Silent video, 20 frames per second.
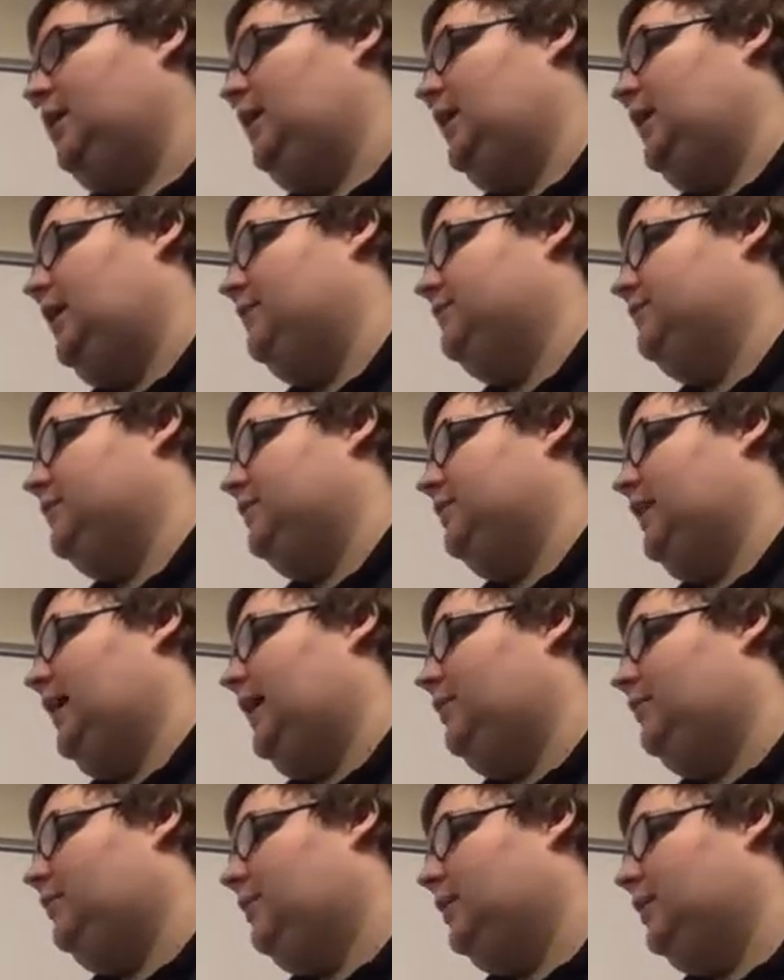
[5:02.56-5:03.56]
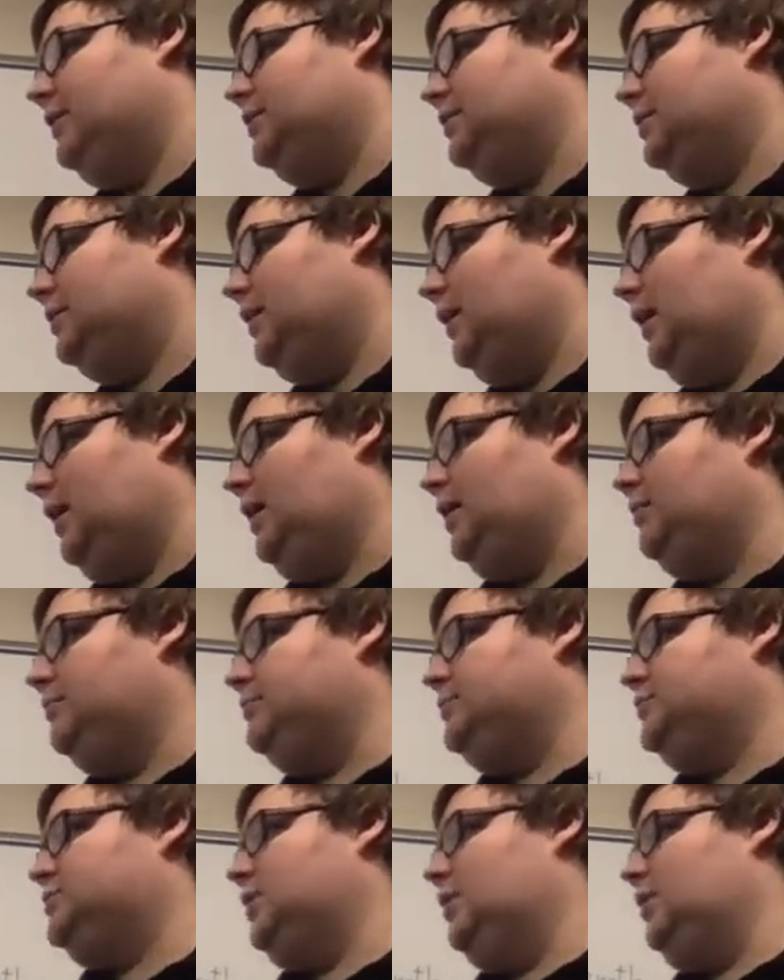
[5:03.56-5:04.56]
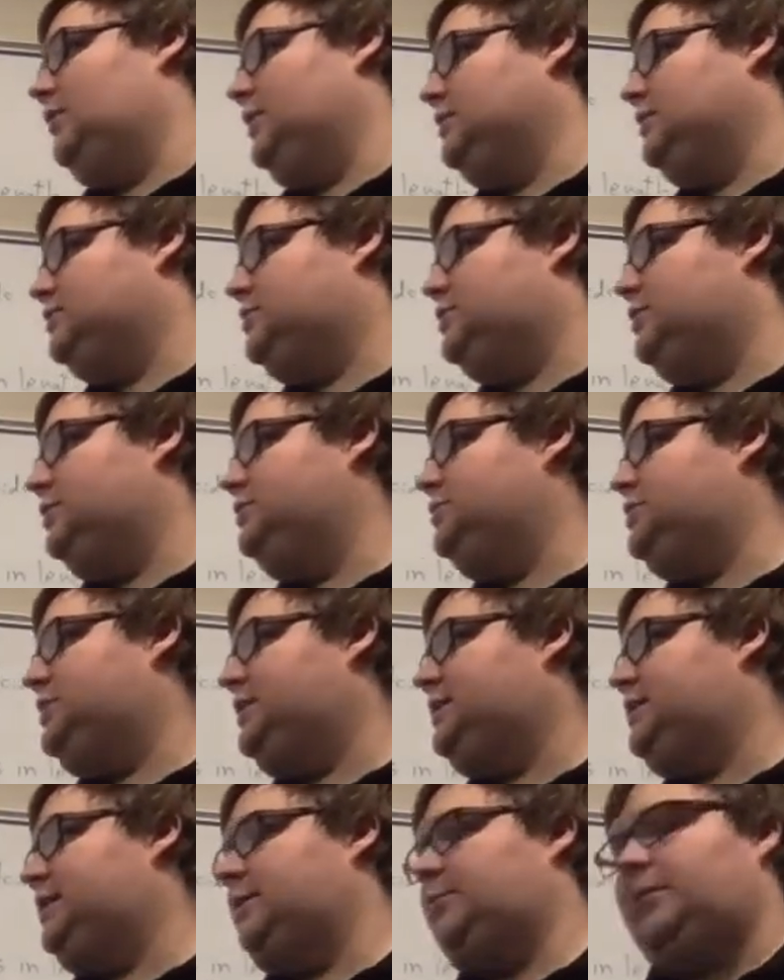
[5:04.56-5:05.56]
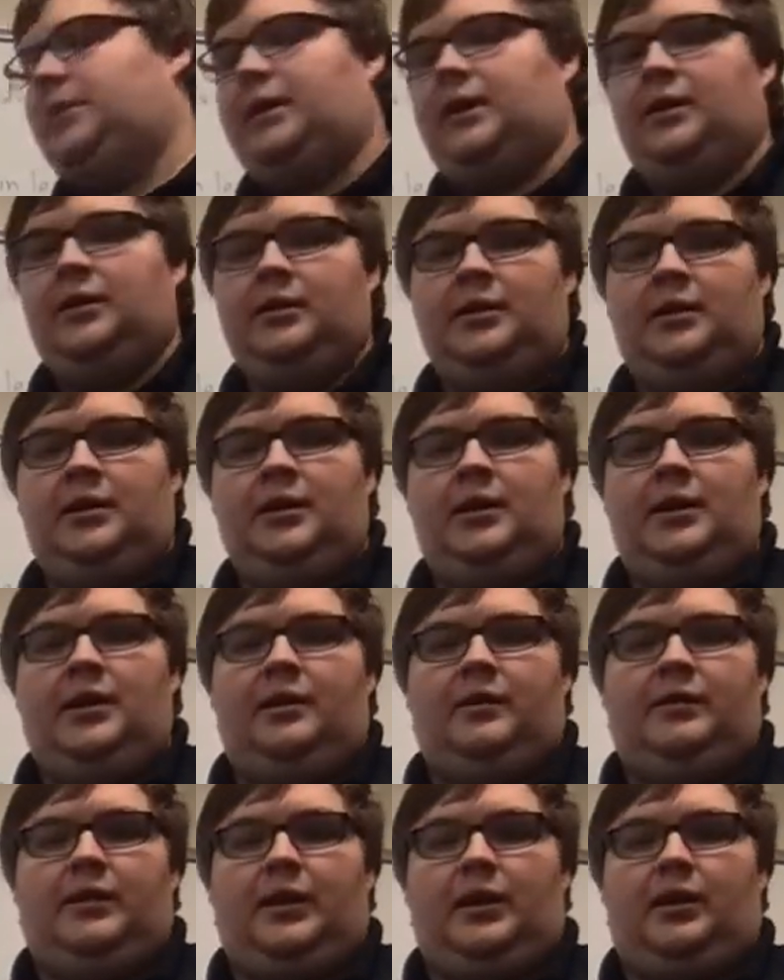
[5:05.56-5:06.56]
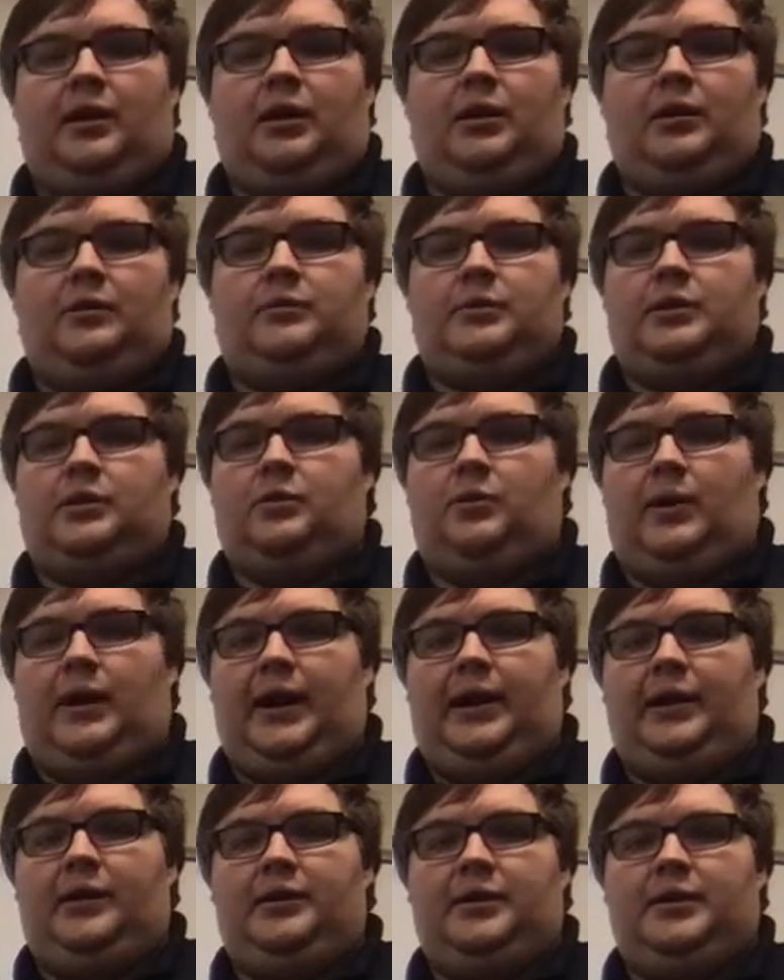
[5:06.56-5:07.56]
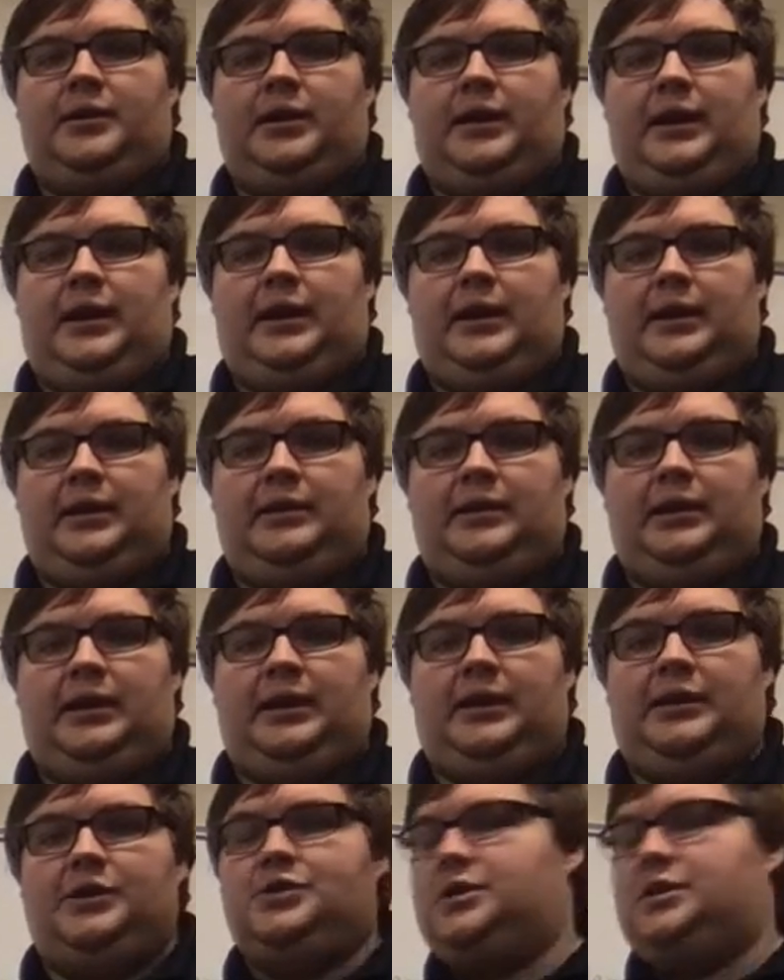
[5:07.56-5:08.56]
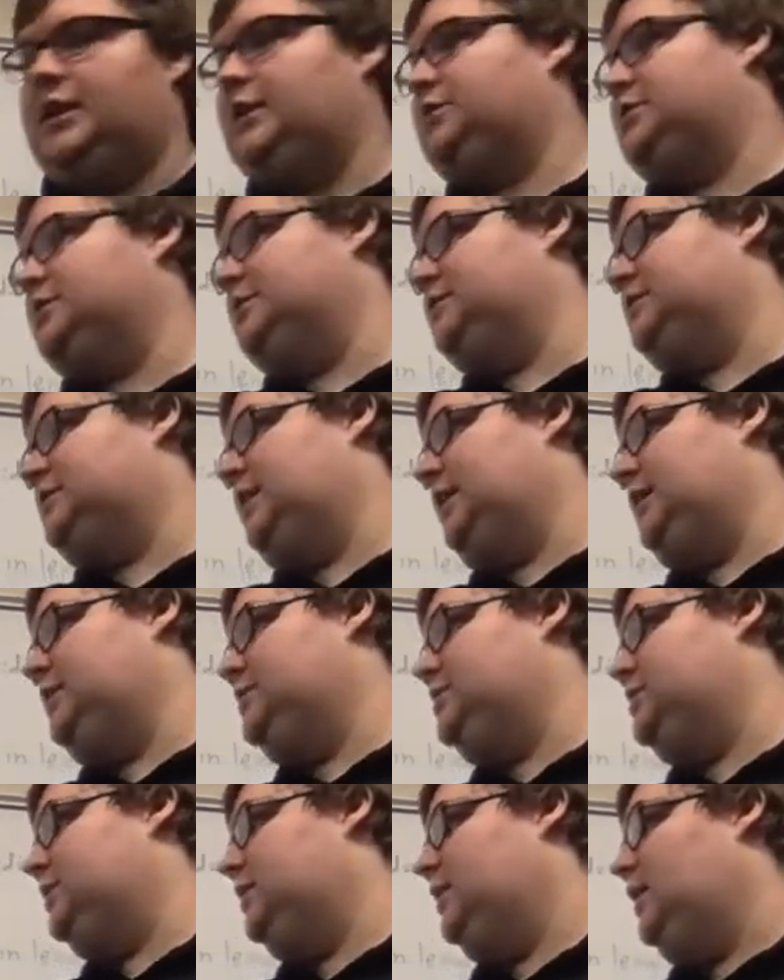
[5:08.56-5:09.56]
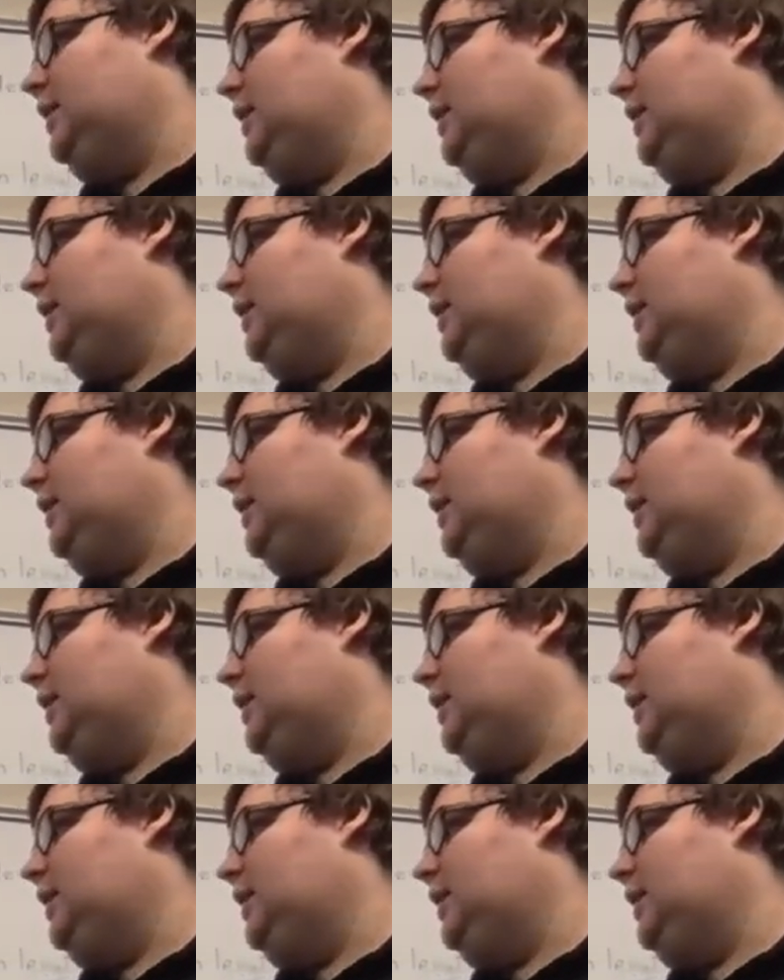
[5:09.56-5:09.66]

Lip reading: And for that one, so there's 2 GTP that are required in the initiation stage.